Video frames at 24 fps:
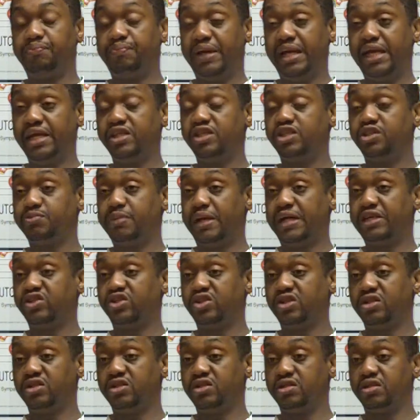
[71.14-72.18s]
pain
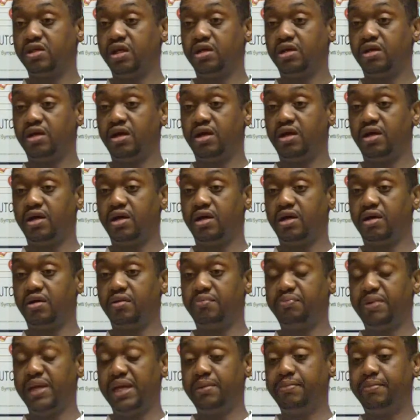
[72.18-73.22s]
specialists,
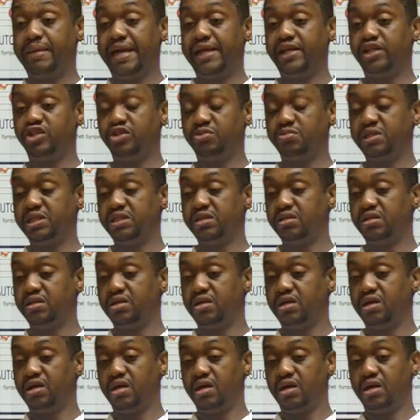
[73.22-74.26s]
pain management
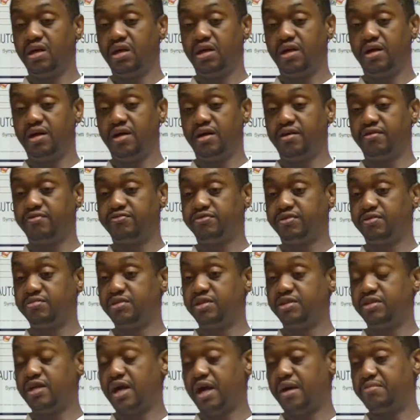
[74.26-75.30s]
from
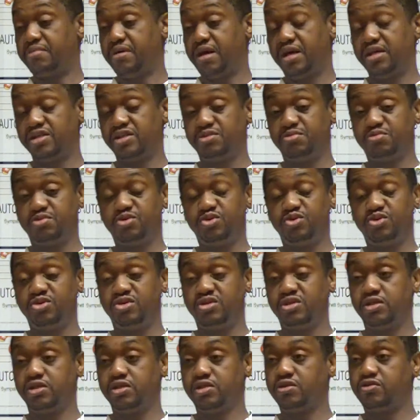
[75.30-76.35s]
the top
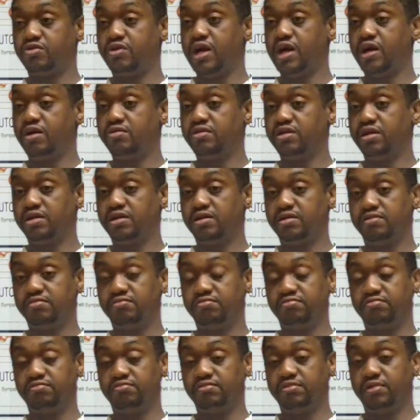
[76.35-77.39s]
hospitals here around,
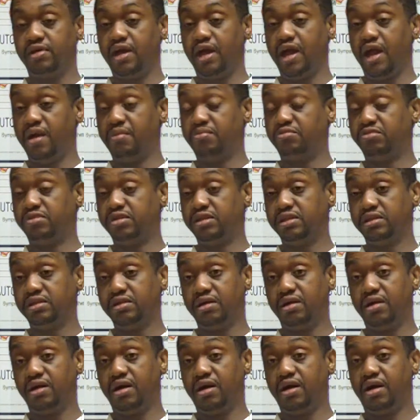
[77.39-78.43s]

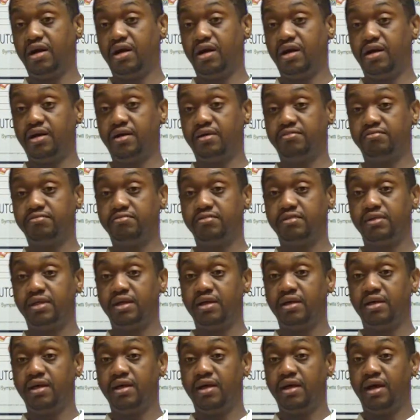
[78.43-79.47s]
Emory,
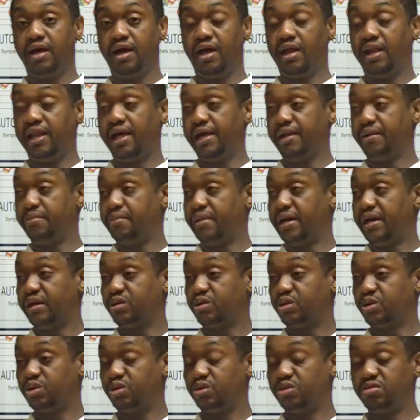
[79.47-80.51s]
Atlanta
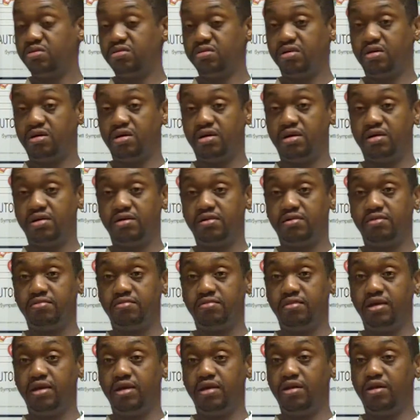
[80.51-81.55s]
Medical,
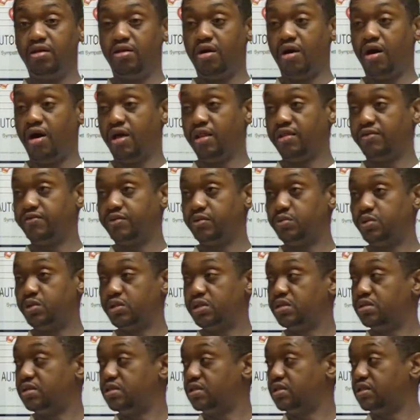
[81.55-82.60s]
and all of them
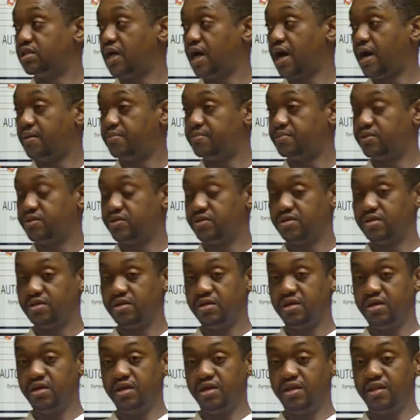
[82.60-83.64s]
were the tops
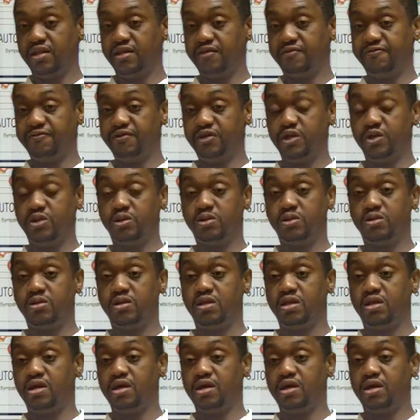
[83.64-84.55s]
in their field.